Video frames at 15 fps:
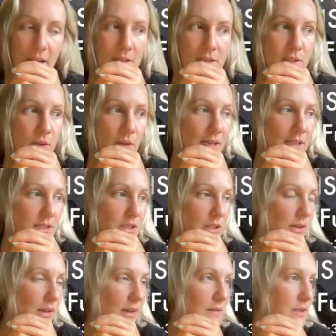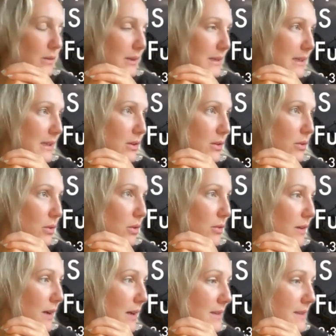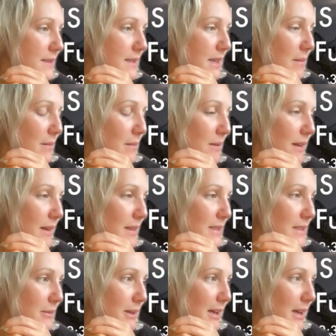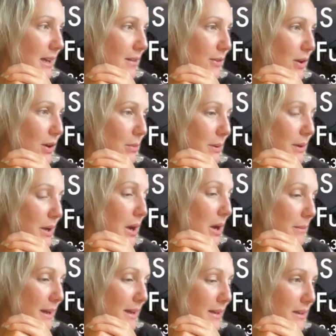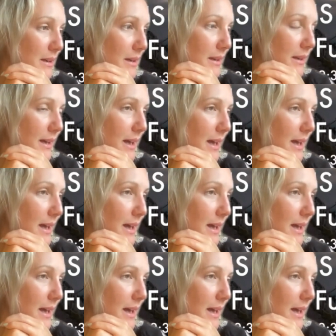So I do have to quickly go over some things that we have upcoming.